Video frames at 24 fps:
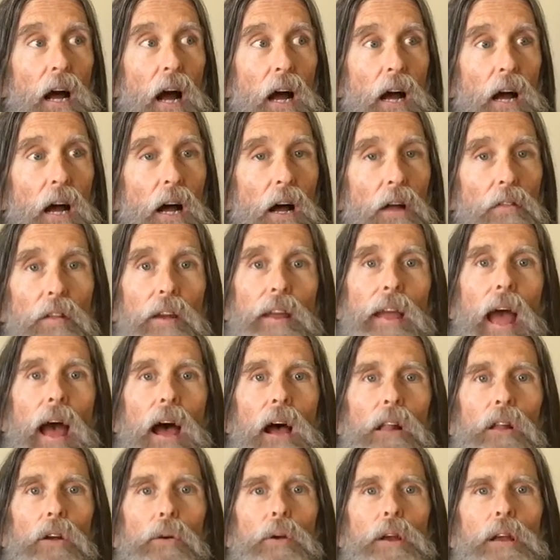Uh, the
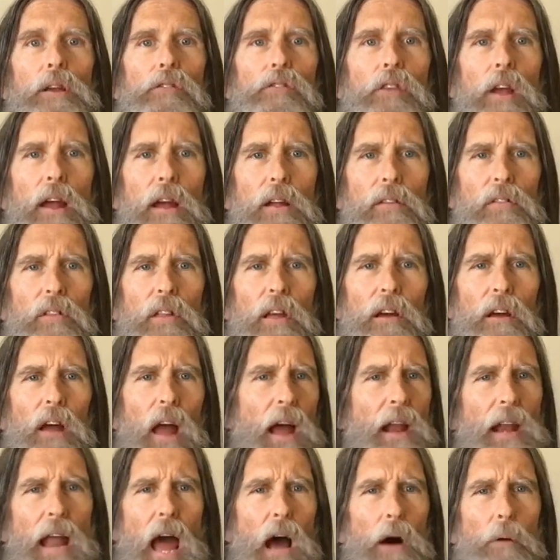calories and the
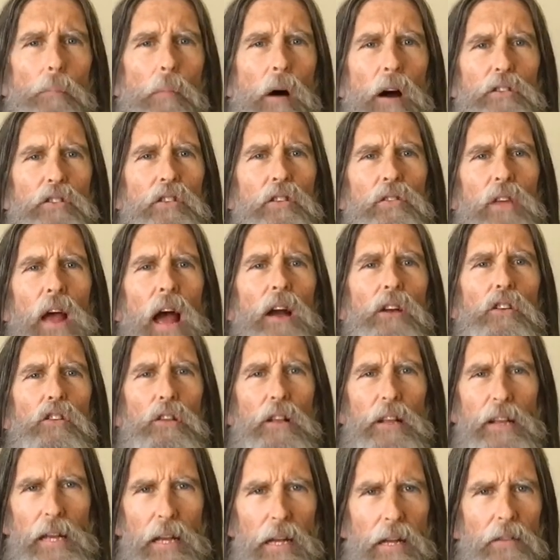and how much is
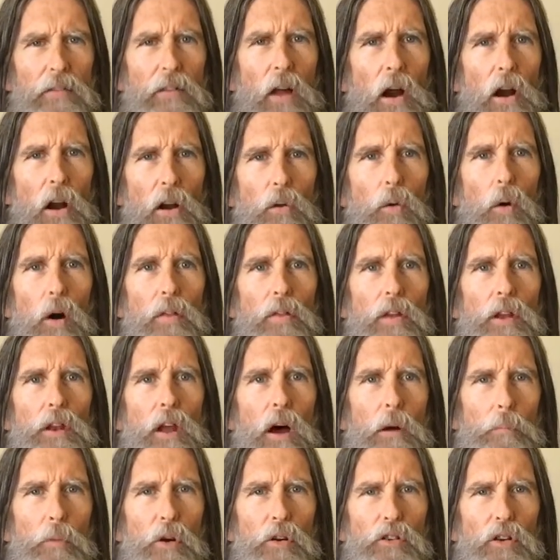actually in there and what the
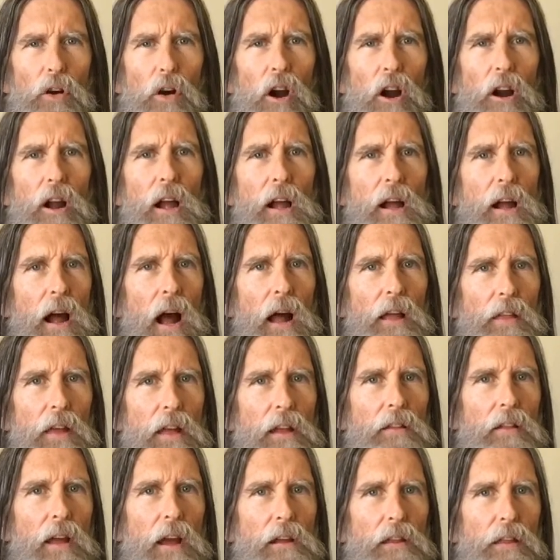numbers are. I
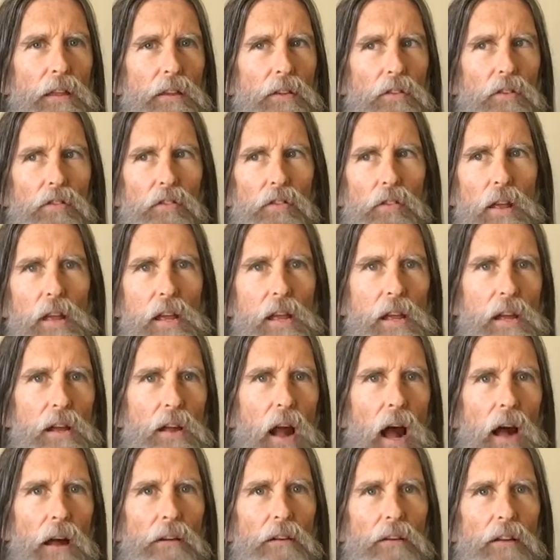think they
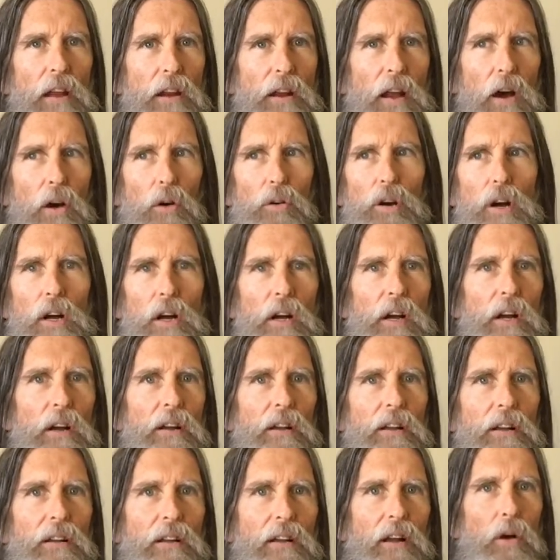see, I, you know,
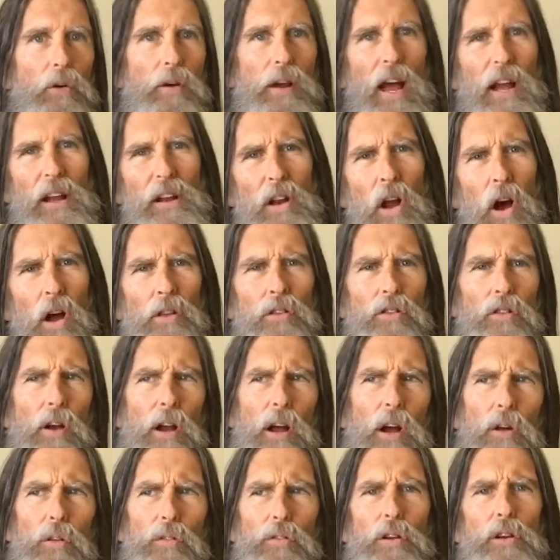okay, nuts are
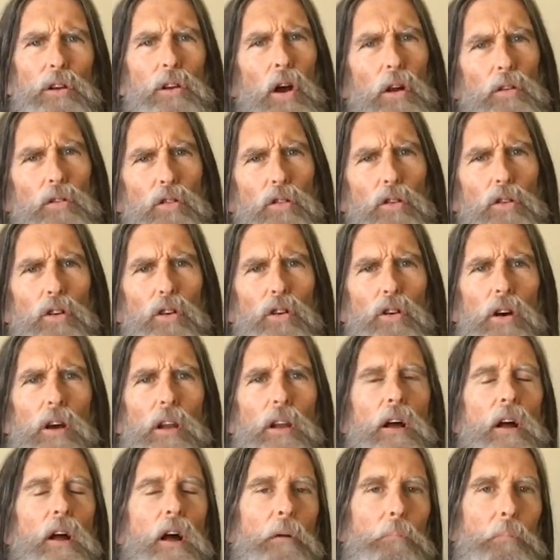healthy, nuts are
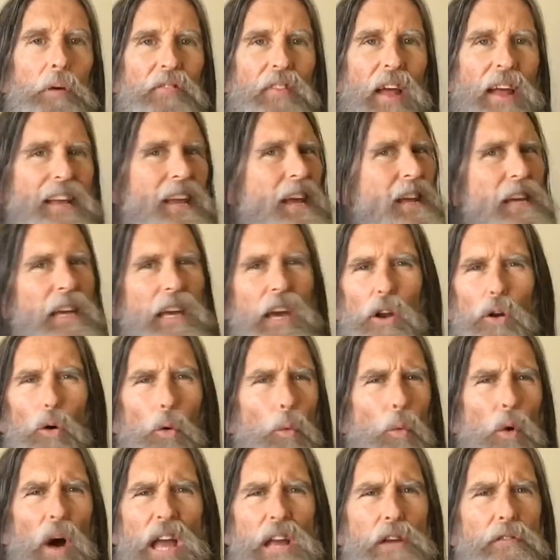good, but they can get
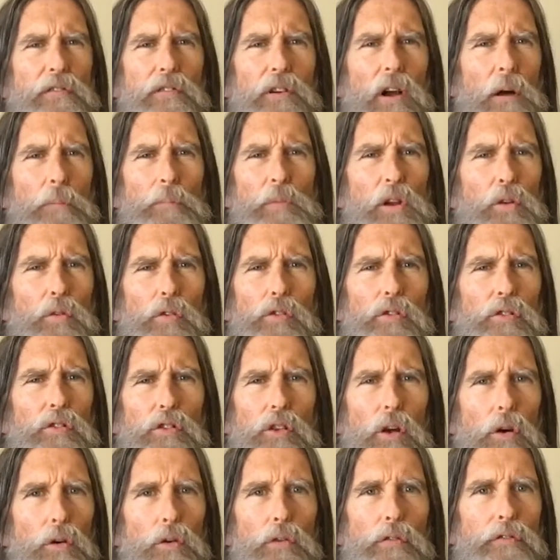away from you
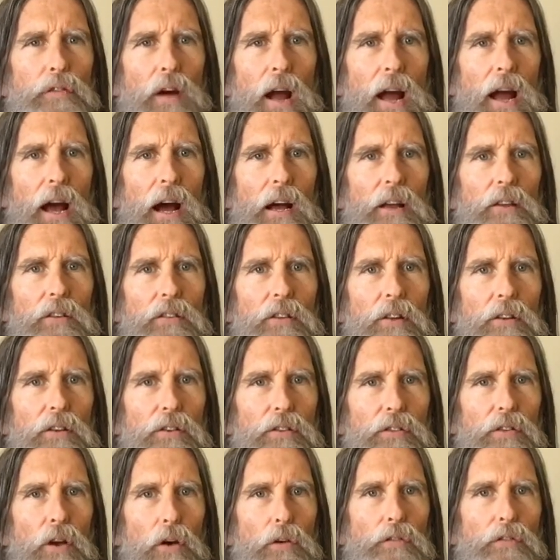so fast,
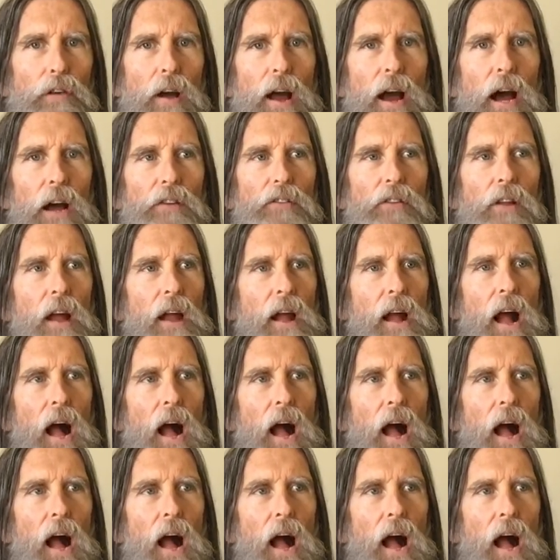so fast.